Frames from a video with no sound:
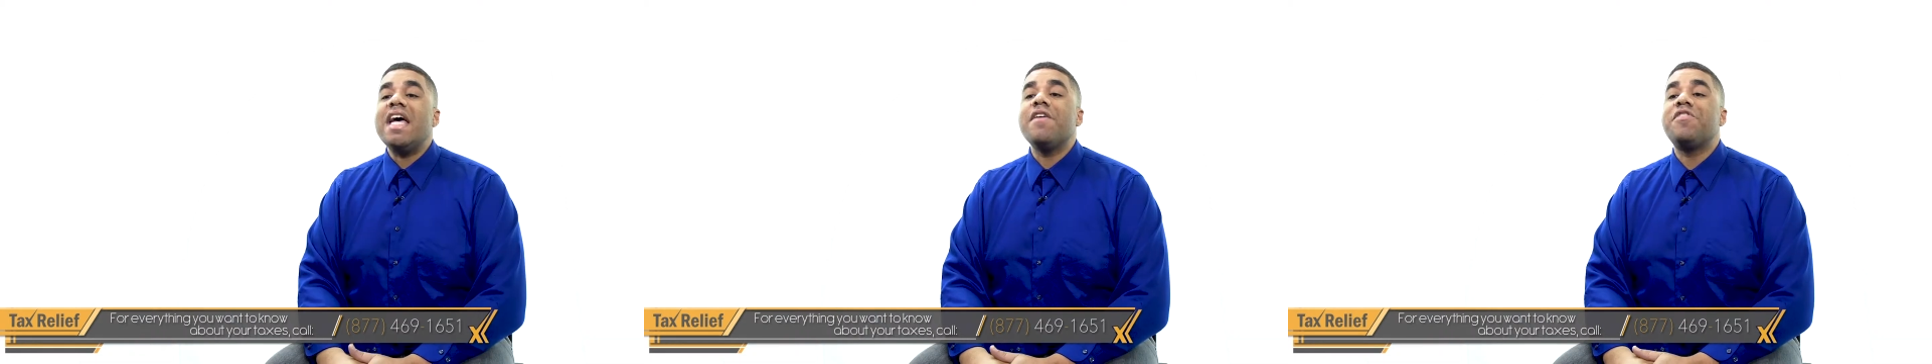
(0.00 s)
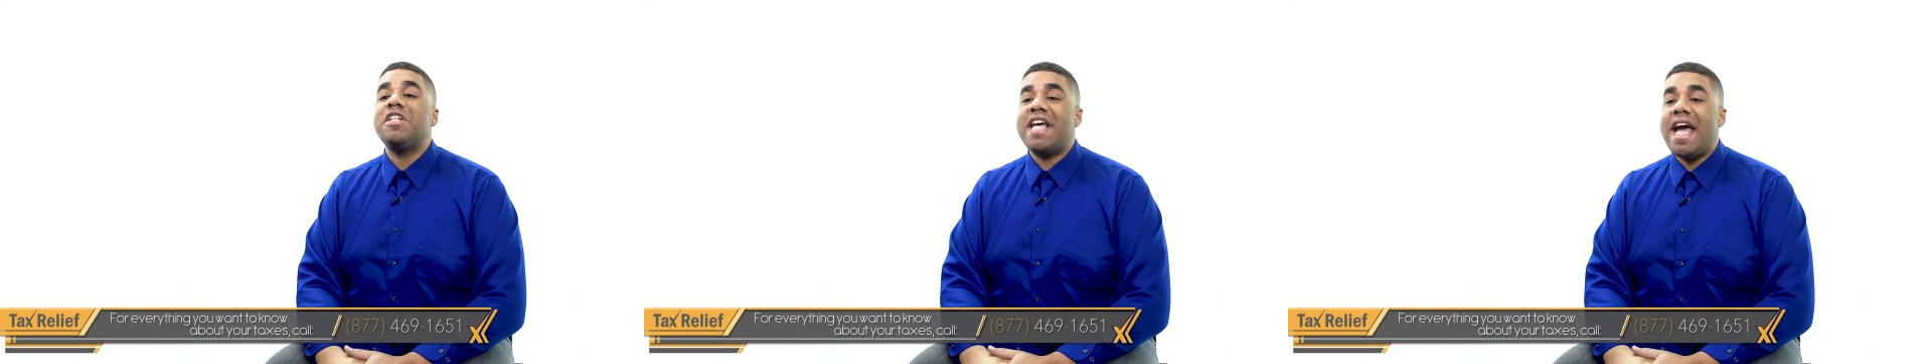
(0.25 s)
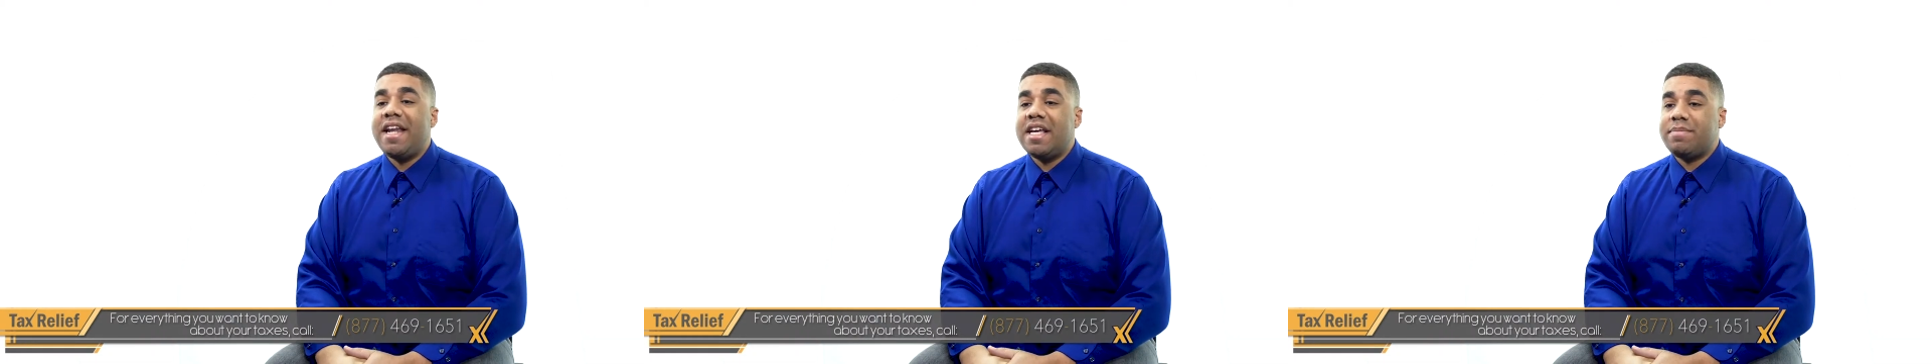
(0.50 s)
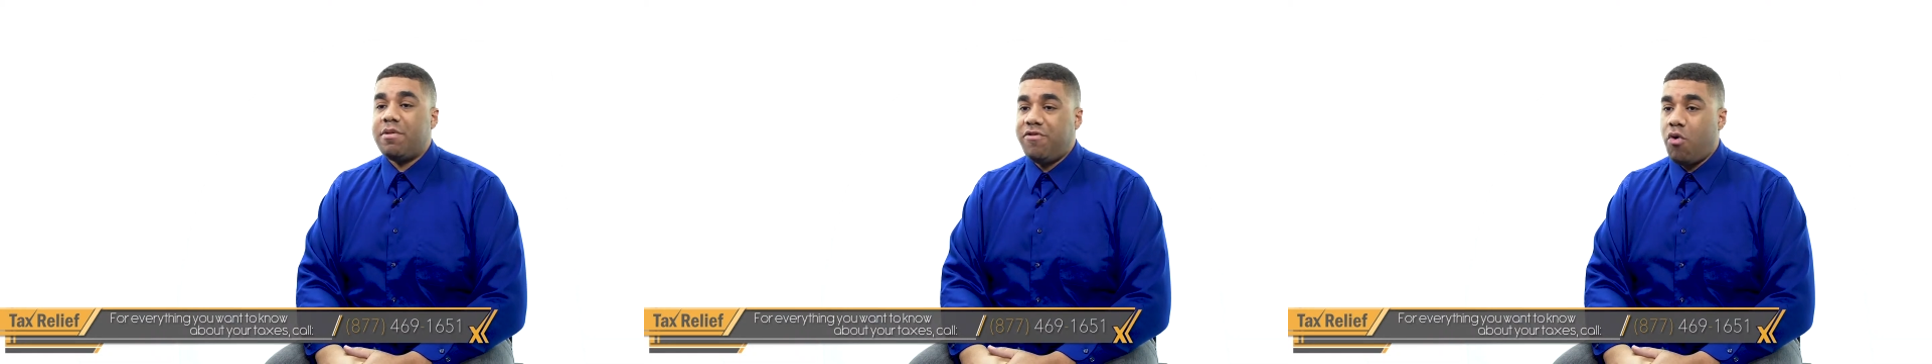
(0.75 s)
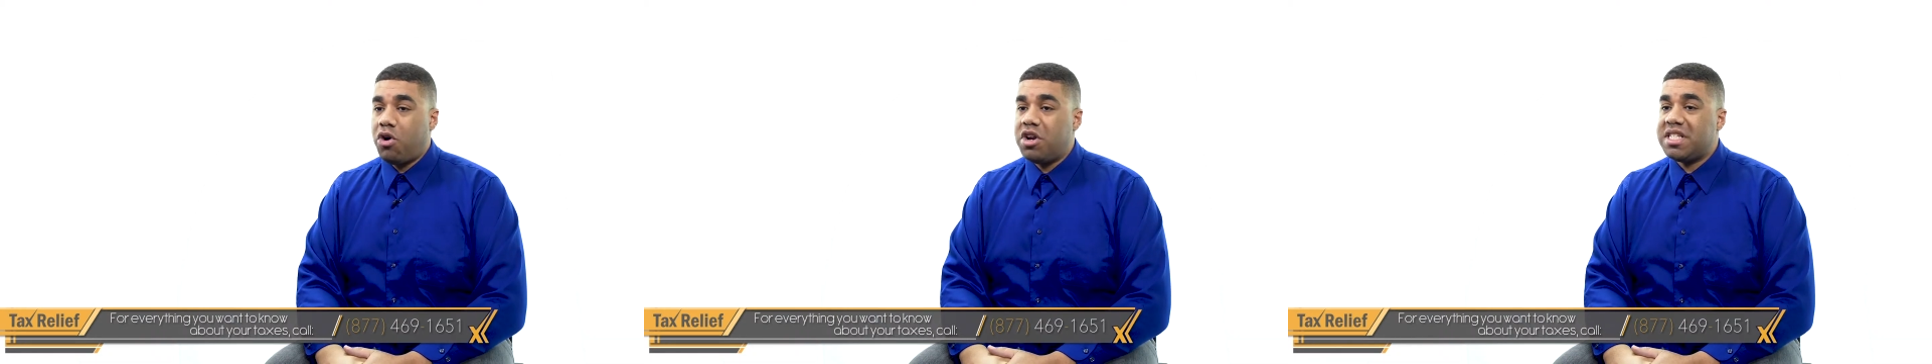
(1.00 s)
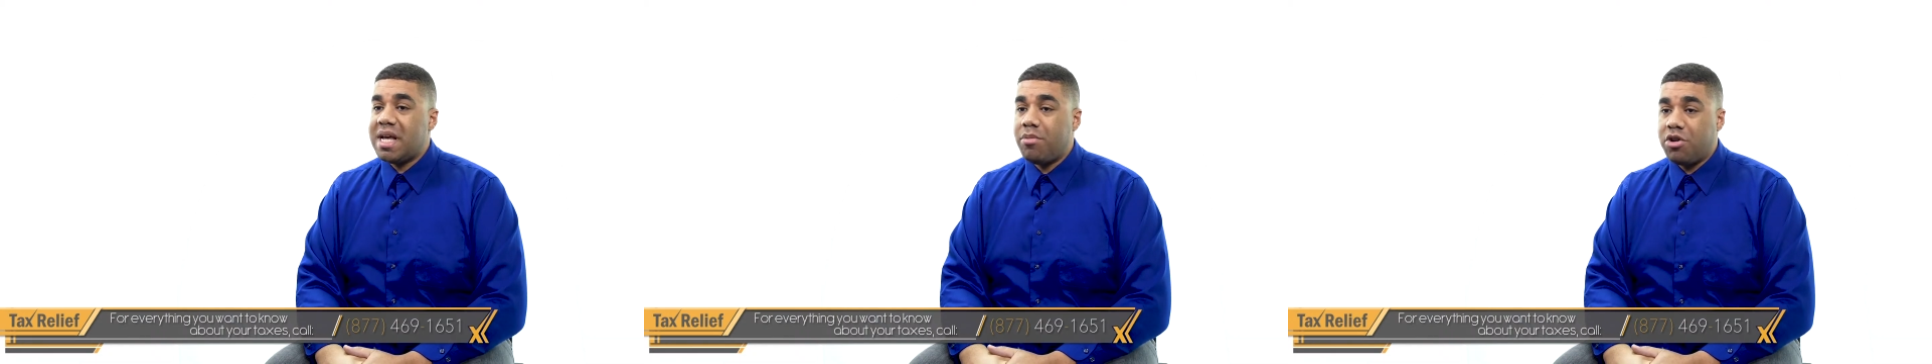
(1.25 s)
If the date is before
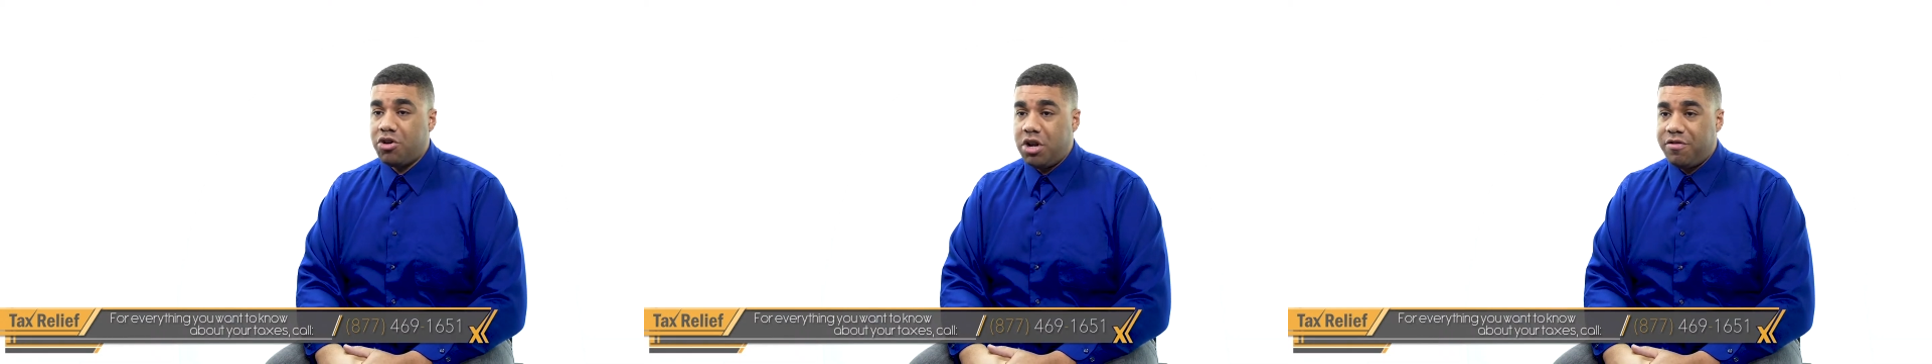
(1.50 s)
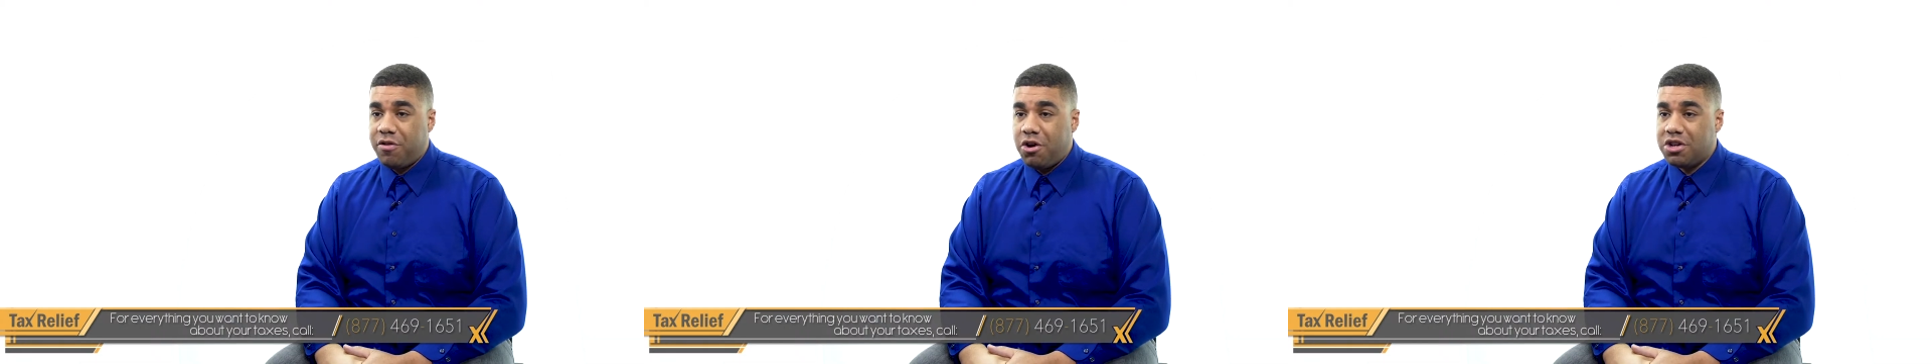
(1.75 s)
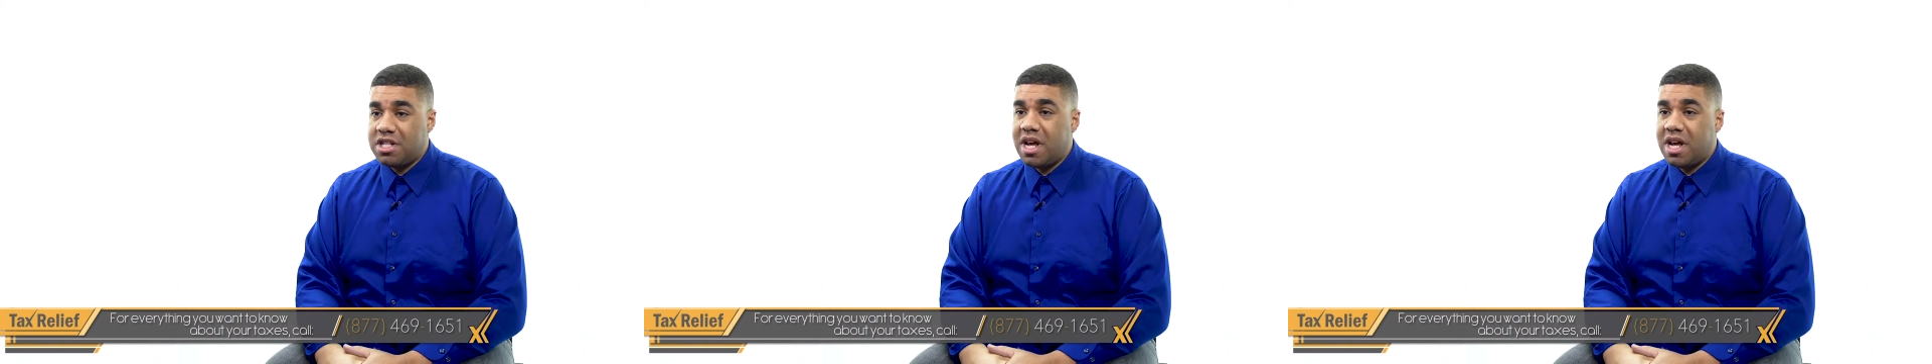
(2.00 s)
December 31st